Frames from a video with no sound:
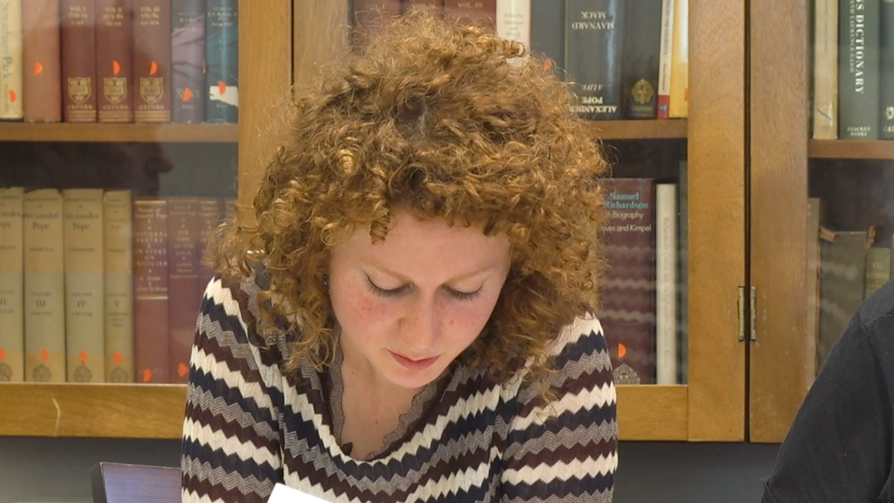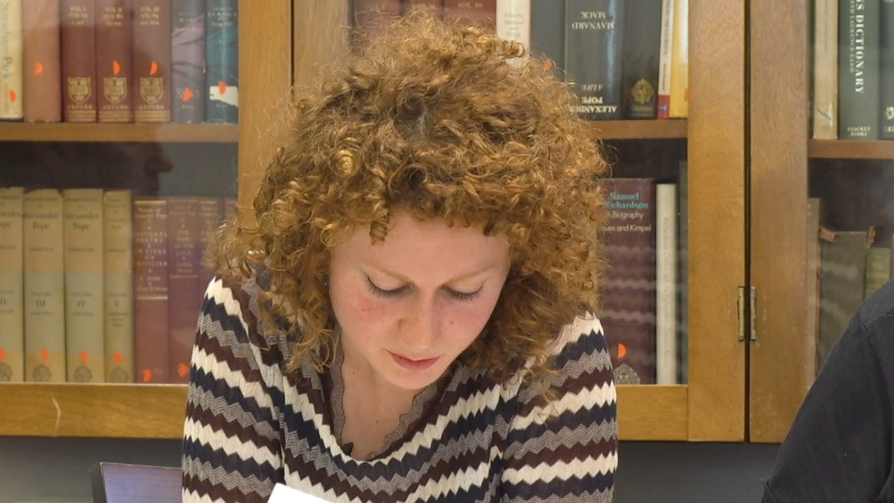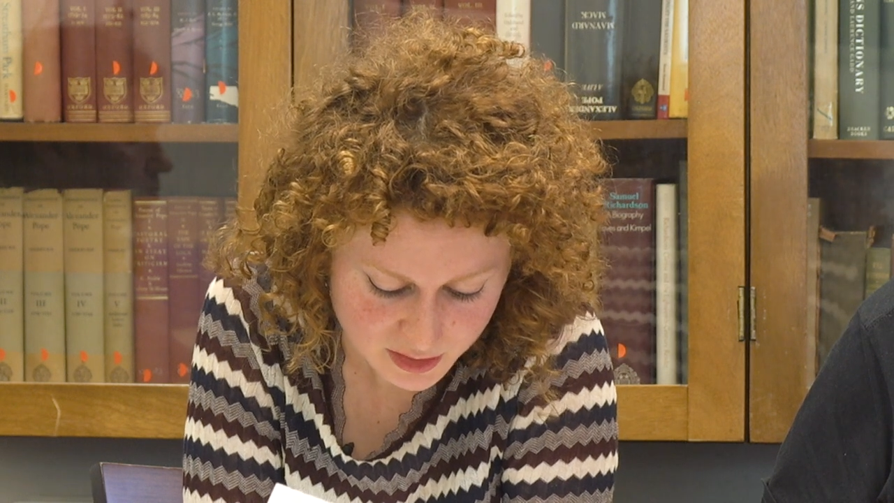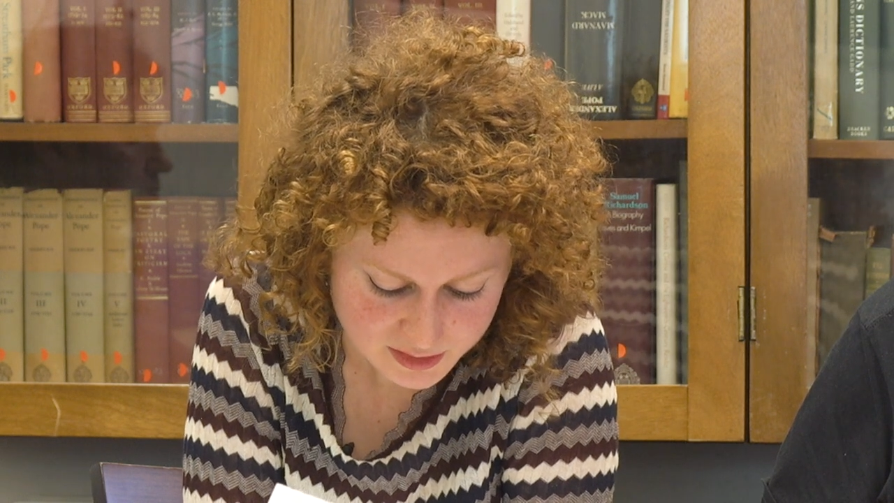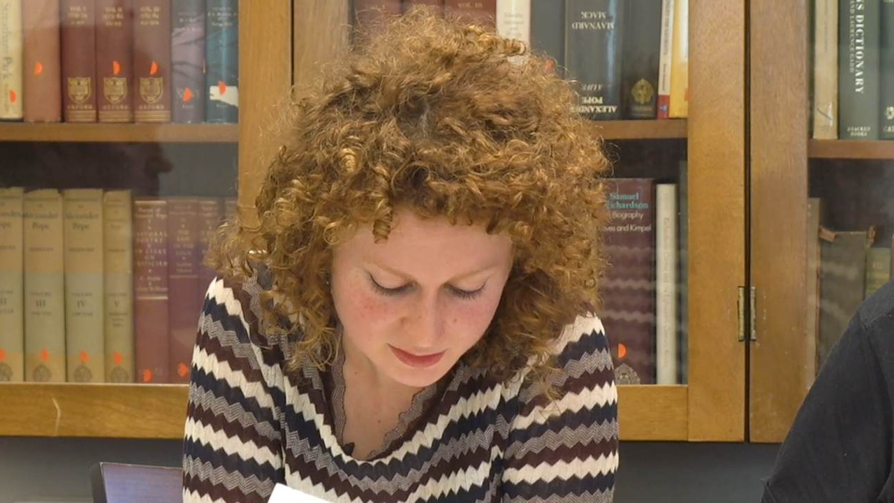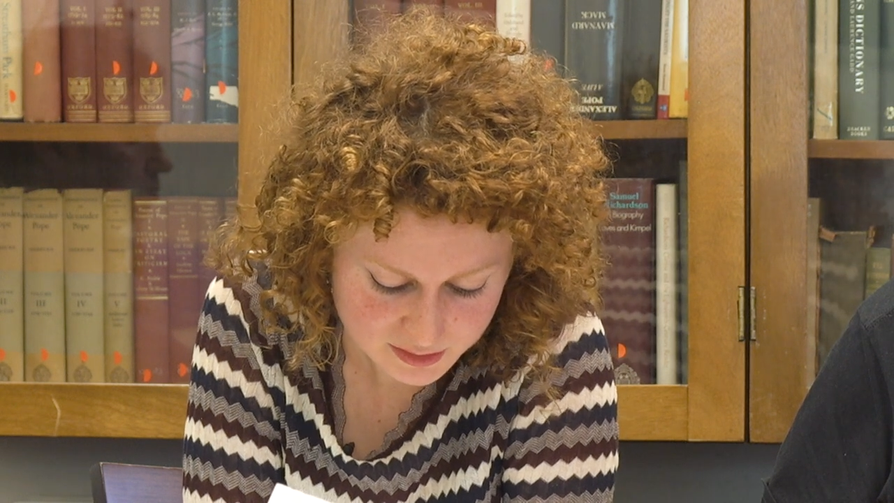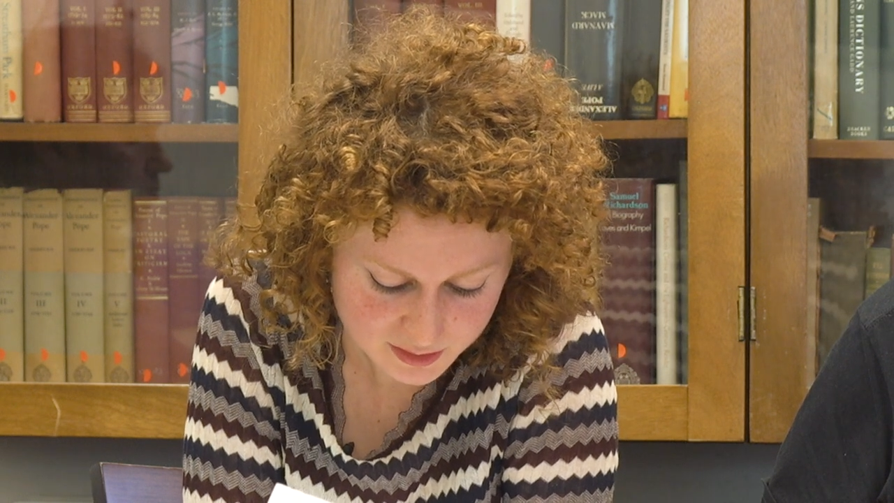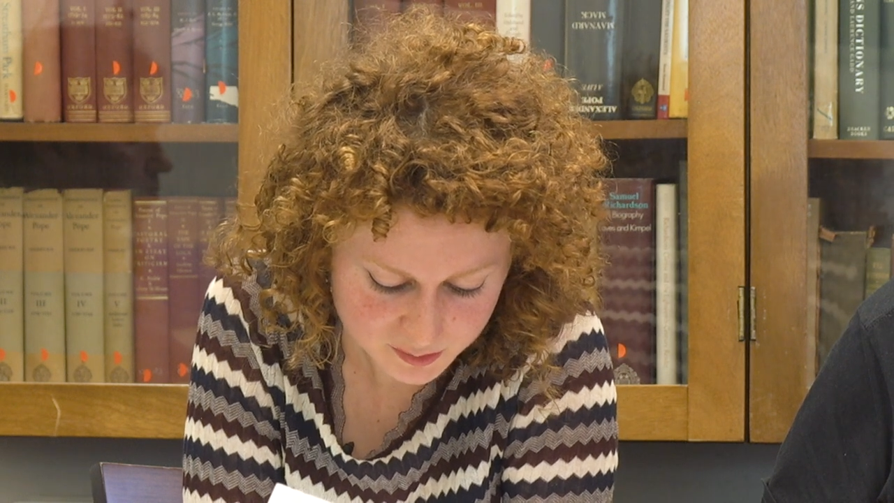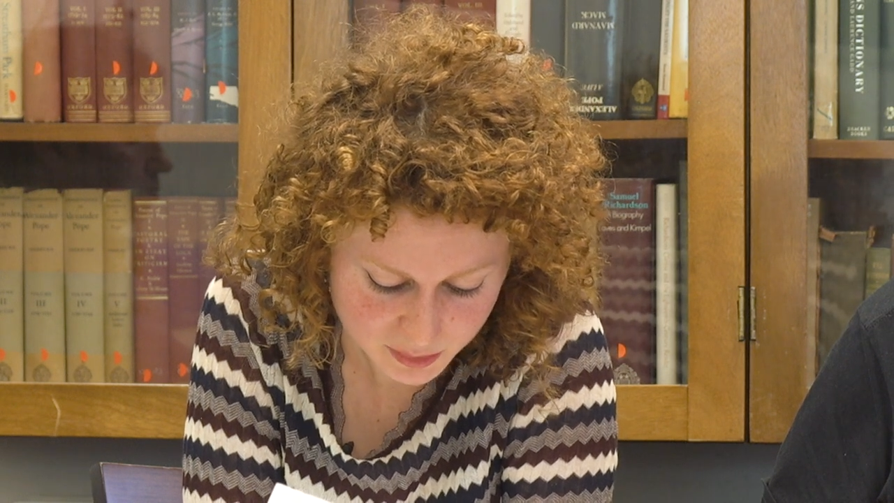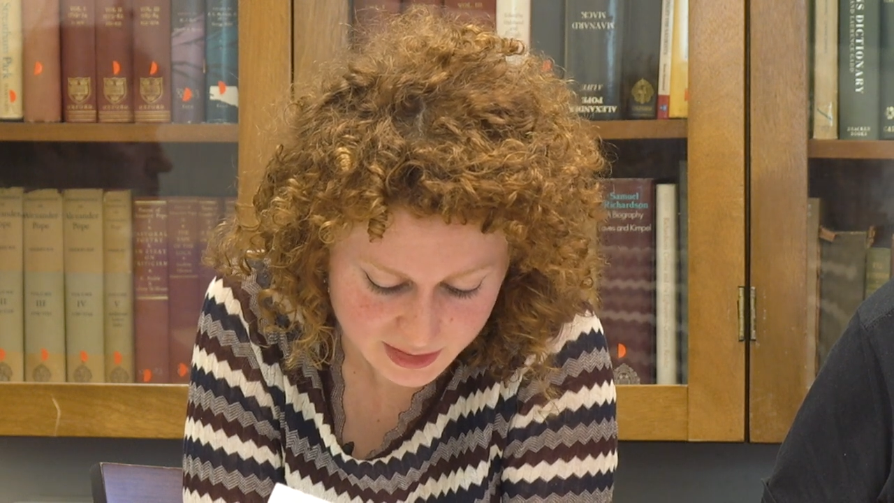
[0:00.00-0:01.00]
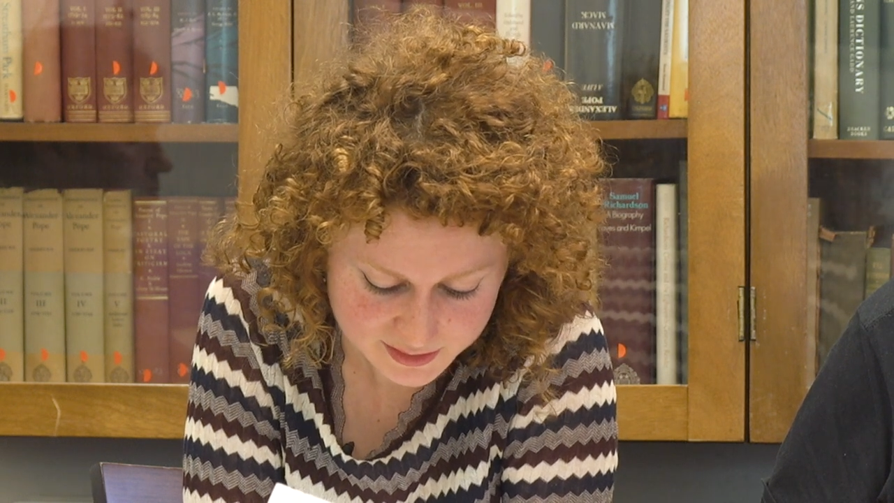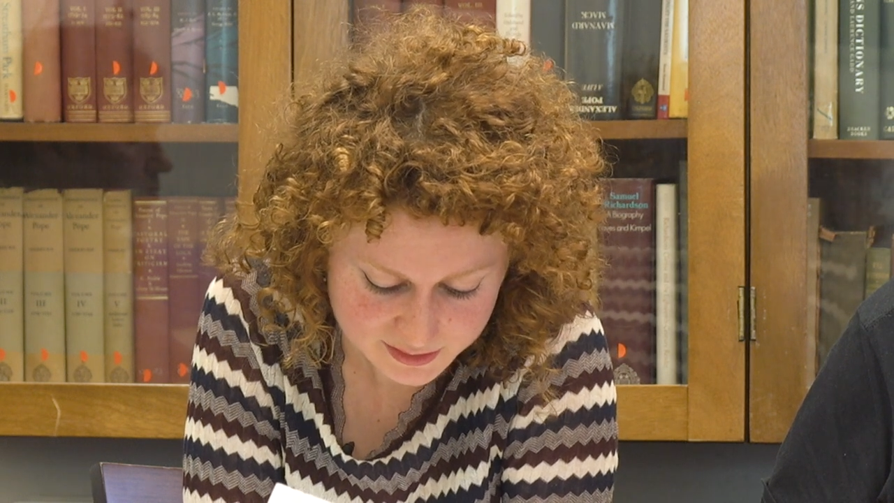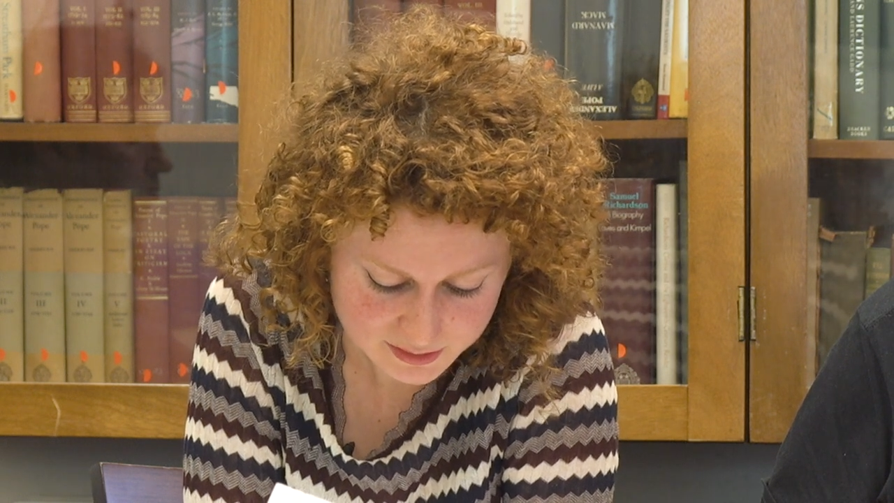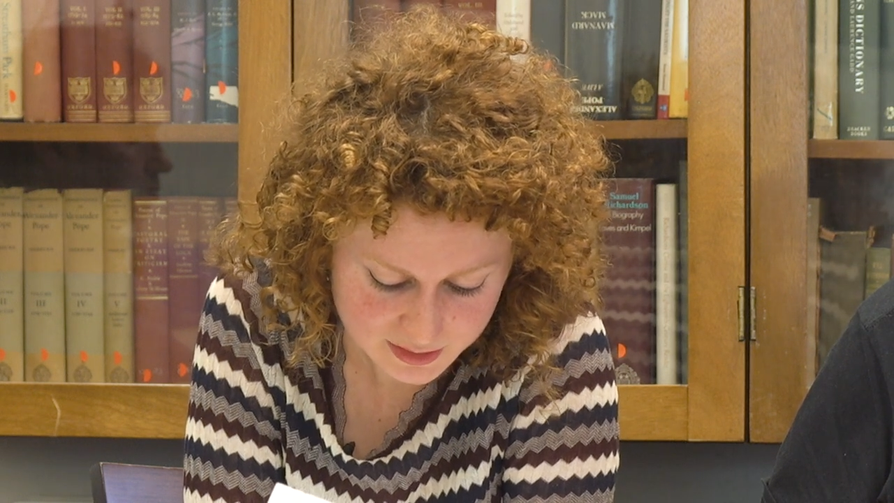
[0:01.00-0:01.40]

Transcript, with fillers: myrtle and basil